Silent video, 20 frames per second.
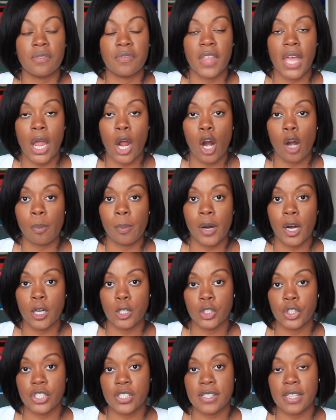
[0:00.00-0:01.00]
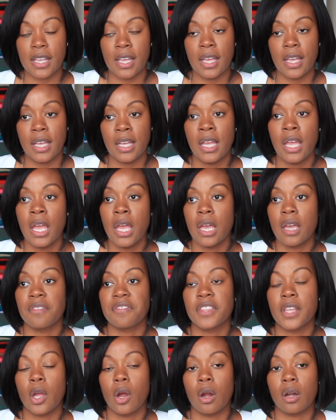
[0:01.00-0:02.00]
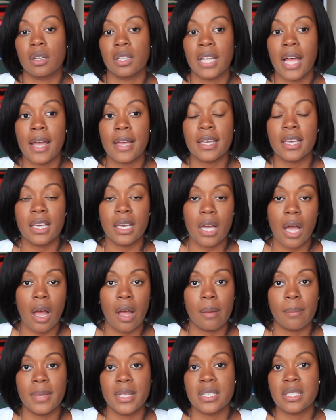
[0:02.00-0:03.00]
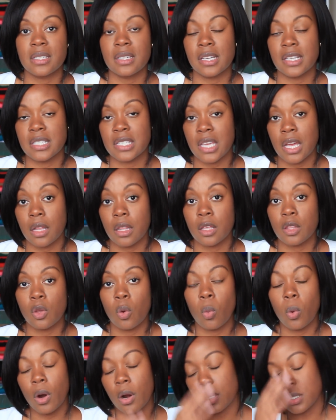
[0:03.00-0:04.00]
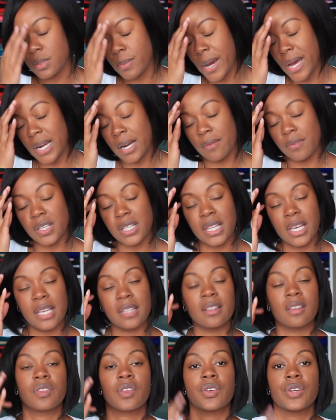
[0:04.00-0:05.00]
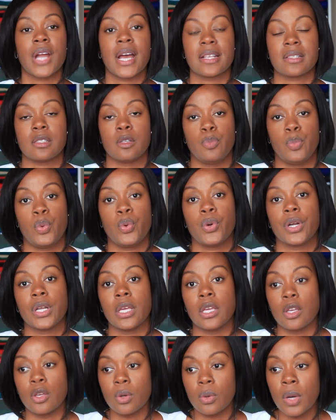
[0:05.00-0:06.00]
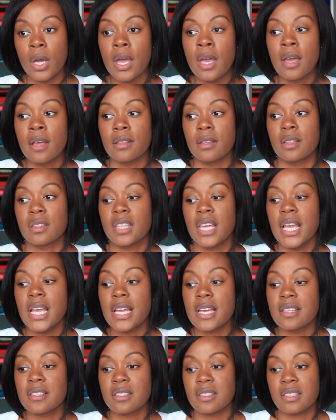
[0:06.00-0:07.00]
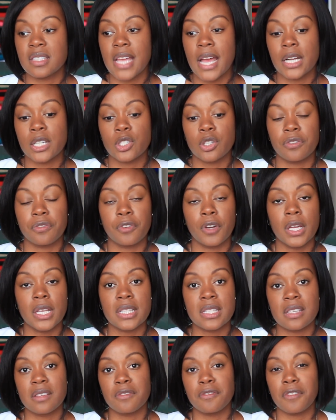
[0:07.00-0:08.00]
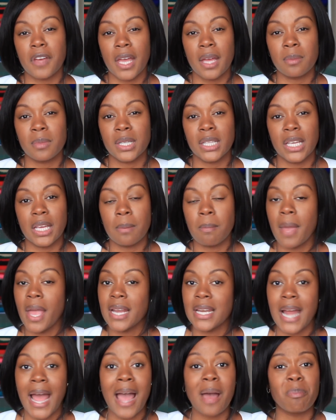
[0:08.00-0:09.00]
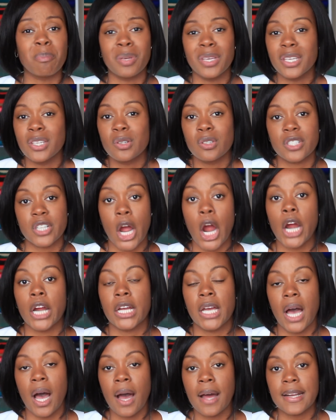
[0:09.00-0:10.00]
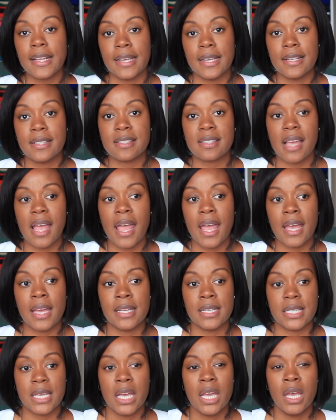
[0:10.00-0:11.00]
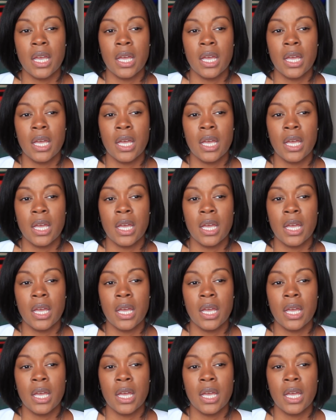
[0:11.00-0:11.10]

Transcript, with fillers: if they aren't purchasing, if they aren't liking, commenting, and telling the world about everything, that they're not supporting you. The thing is, is that your friends and family may not be your target audience. And